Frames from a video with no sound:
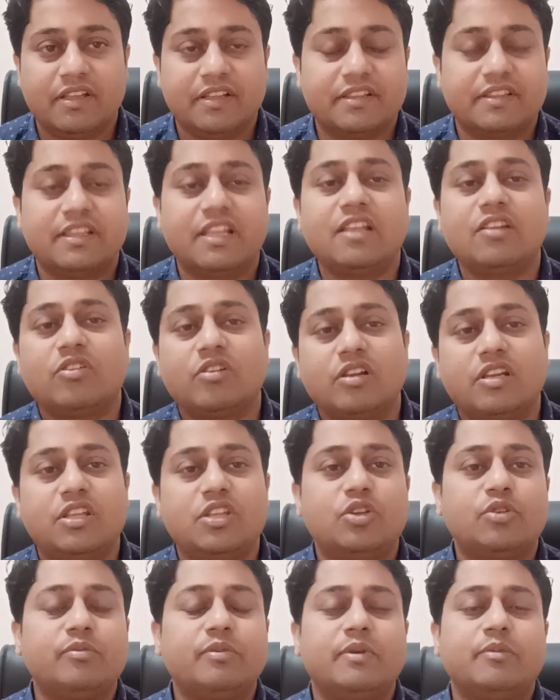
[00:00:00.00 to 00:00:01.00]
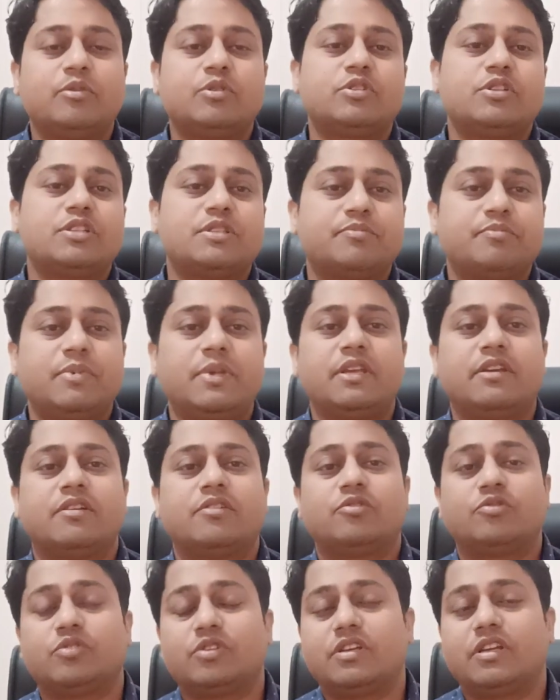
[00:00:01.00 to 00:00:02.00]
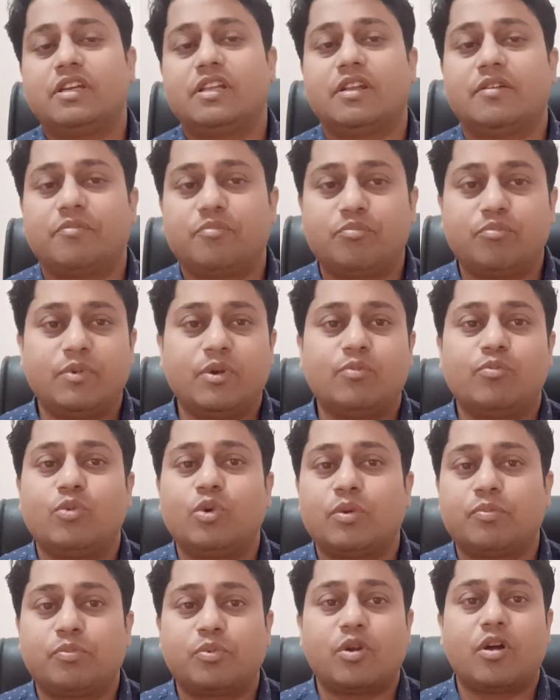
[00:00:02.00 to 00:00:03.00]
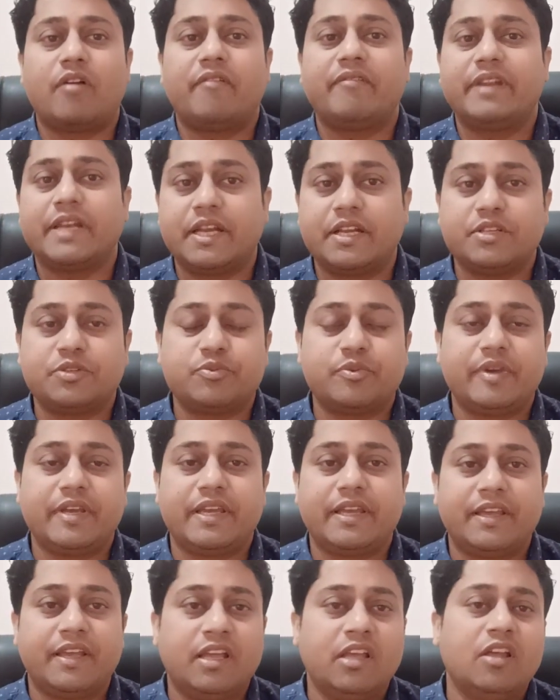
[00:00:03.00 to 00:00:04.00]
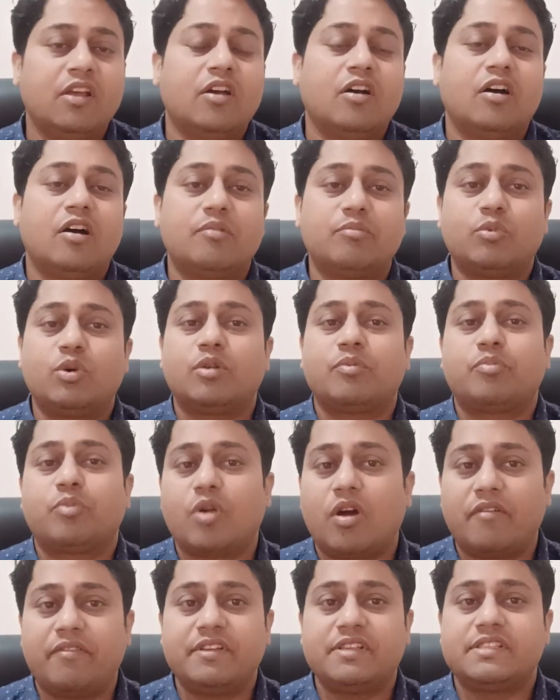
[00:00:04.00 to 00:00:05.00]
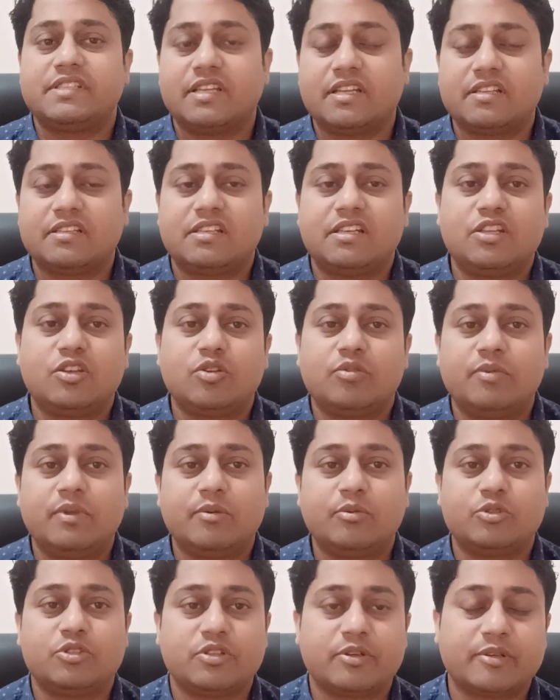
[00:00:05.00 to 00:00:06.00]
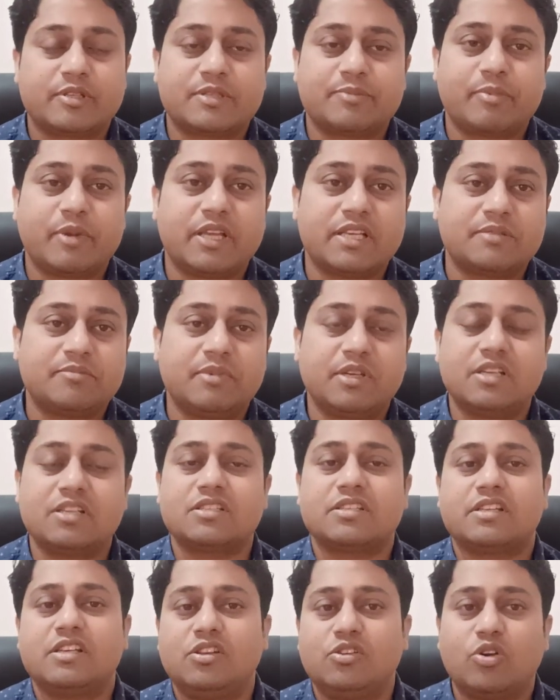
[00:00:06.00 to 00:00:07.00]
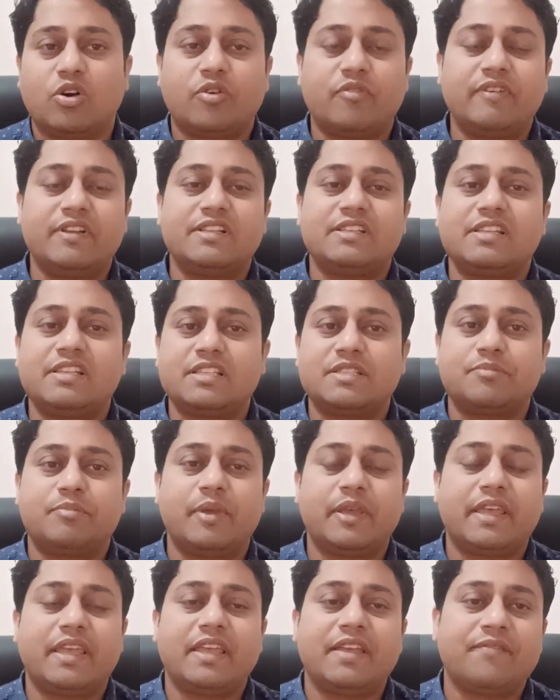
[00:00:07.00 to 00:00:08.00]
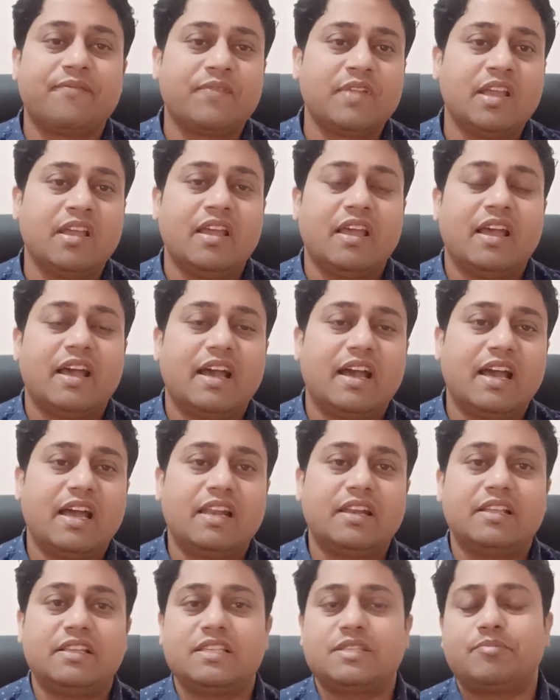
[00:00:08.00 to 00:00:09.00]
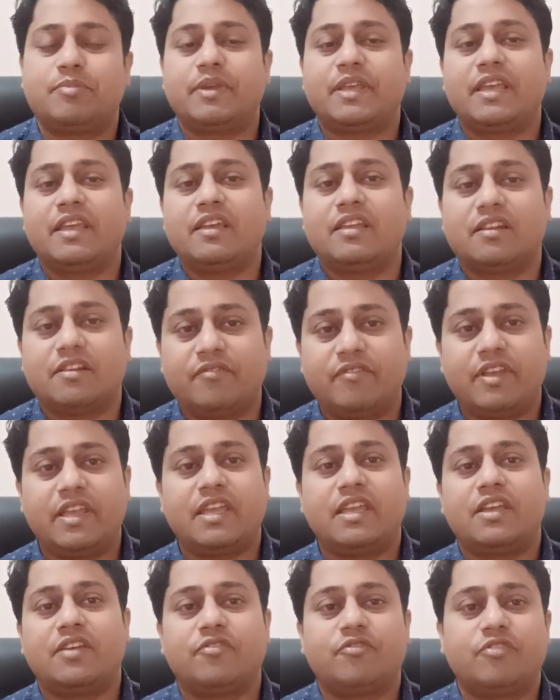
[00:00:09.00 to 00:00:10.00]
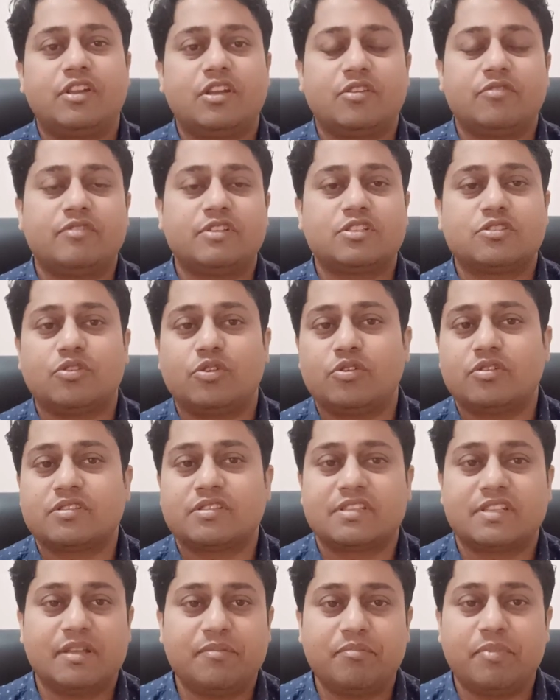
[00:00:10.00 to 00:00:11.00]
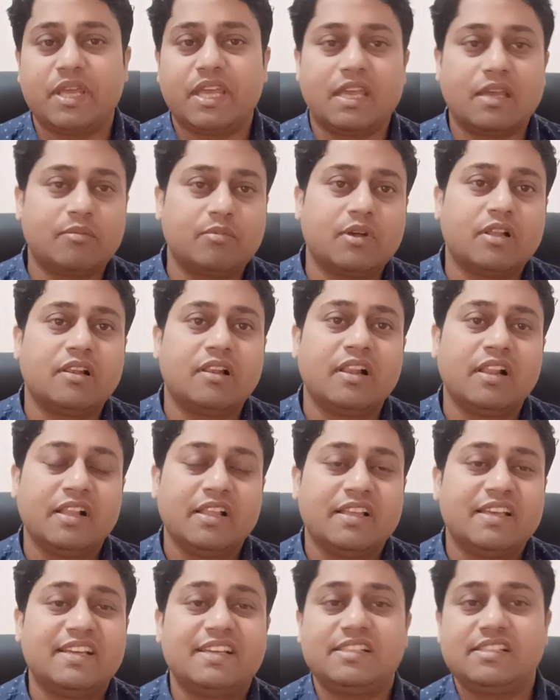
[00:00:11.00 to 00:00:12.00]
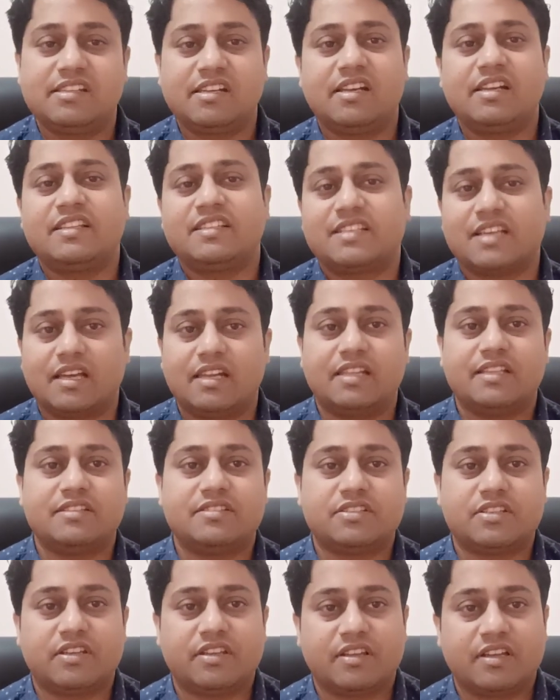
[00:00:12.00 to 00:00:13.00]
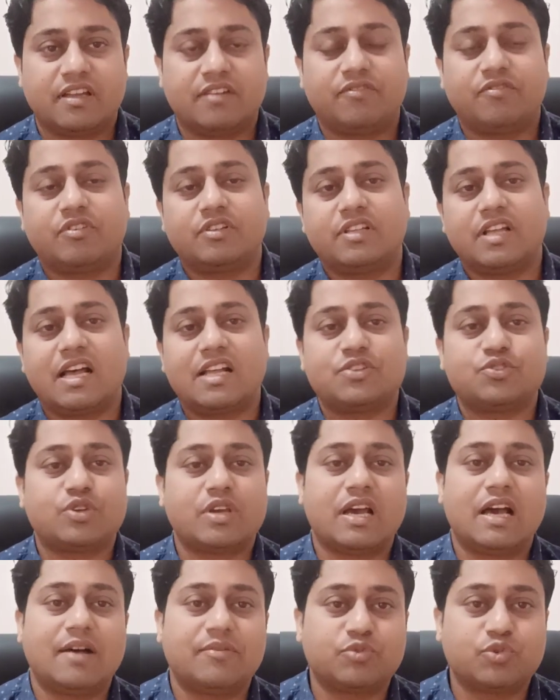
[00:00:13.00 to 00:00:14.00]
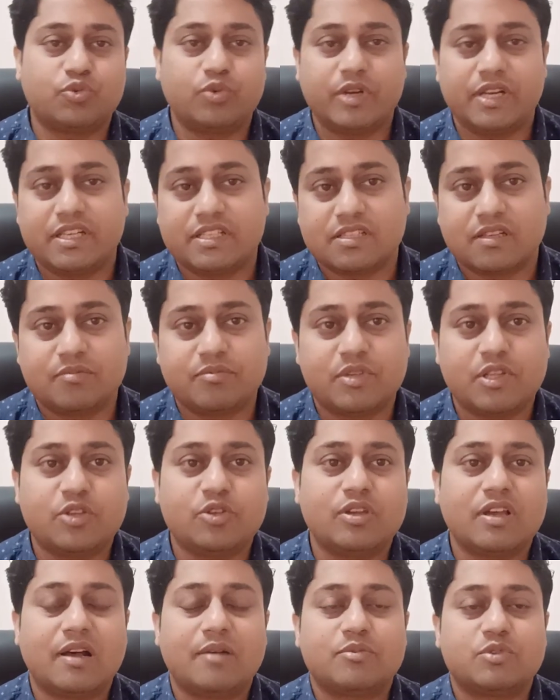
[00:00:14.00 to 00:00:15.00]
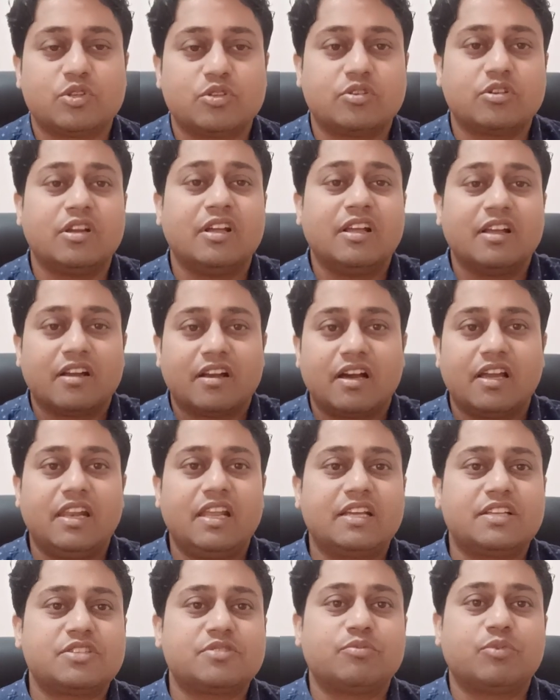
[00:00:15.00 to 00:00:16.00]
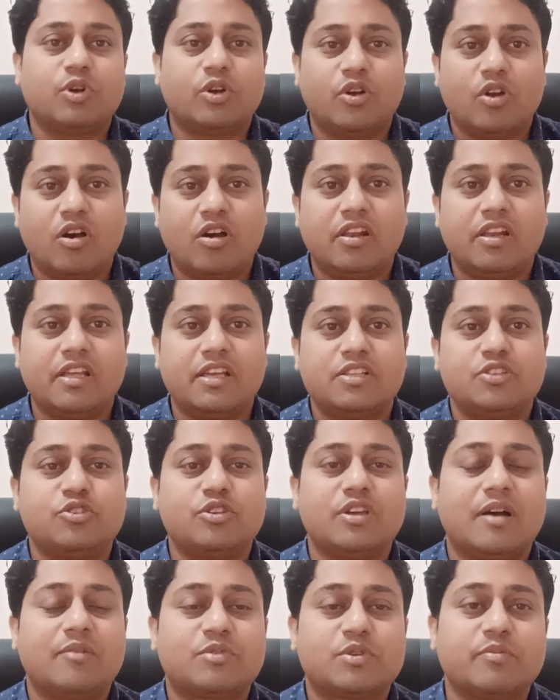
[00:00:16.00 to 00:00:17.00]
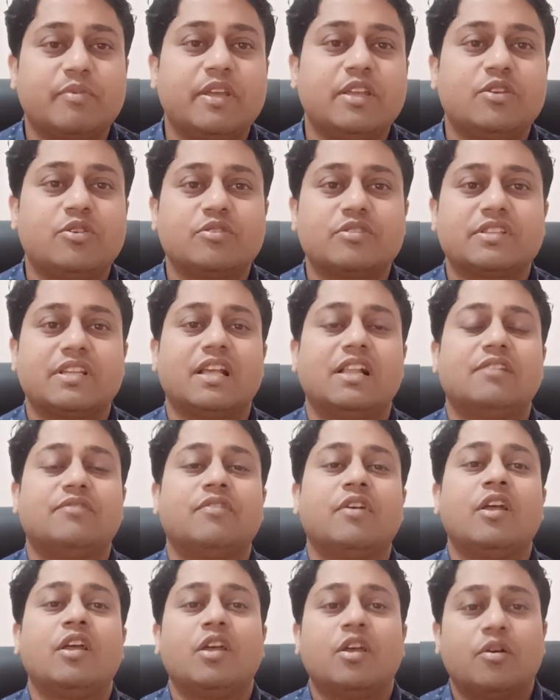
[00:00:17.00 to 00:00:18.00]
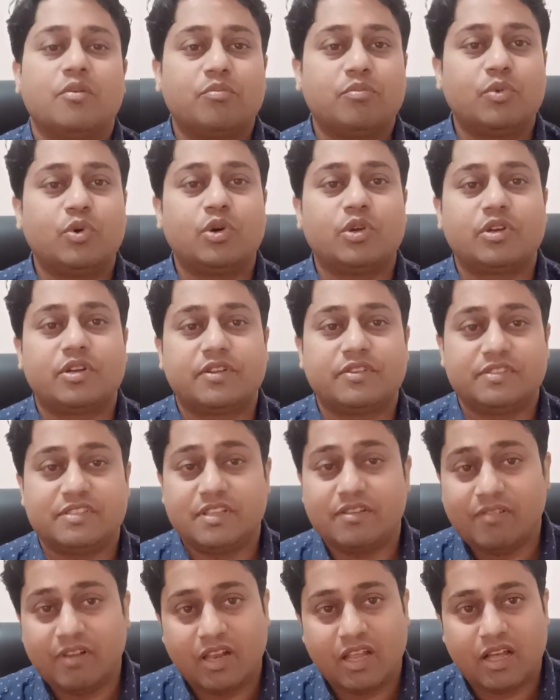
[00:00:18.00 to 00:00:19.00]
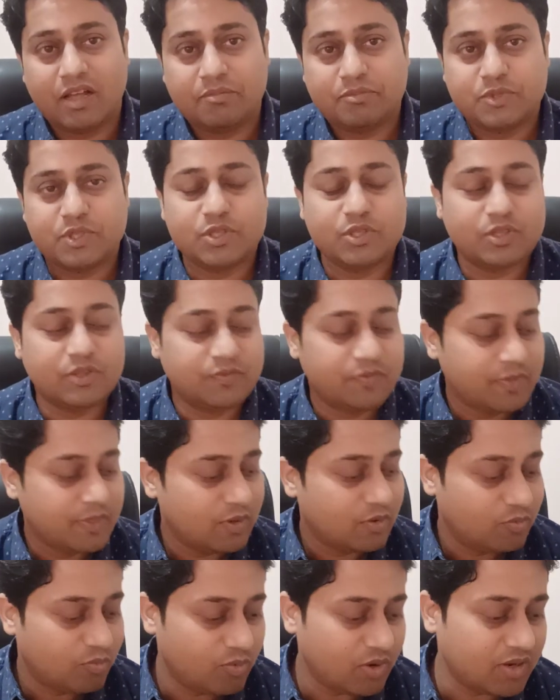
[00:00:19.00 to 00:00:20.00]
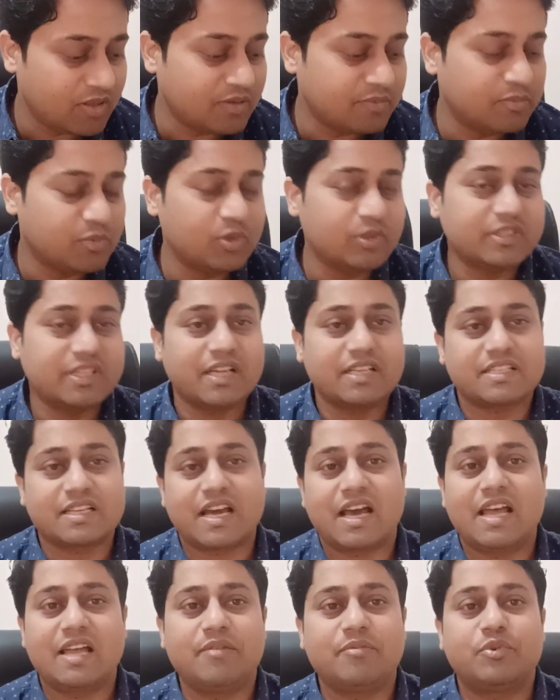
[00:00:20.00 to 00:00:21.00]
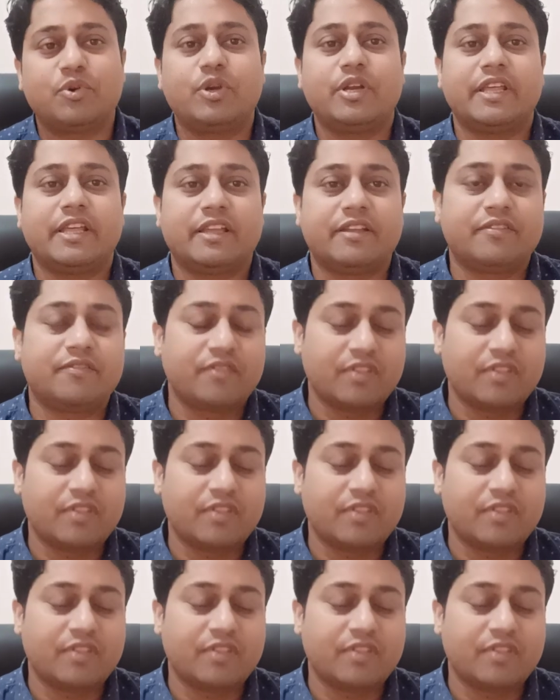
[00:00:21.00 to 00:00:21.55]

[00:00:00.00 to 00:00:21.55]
then only you'll be able to speak in a more prominent way, or more proficiently you'll be able to express. Because eloquently speaking and speaking in a way which looks impeccable is really challenging, and for that you have to read something, you have to collect more knowledge, you have to make yourself more developed. One of the book that I am reading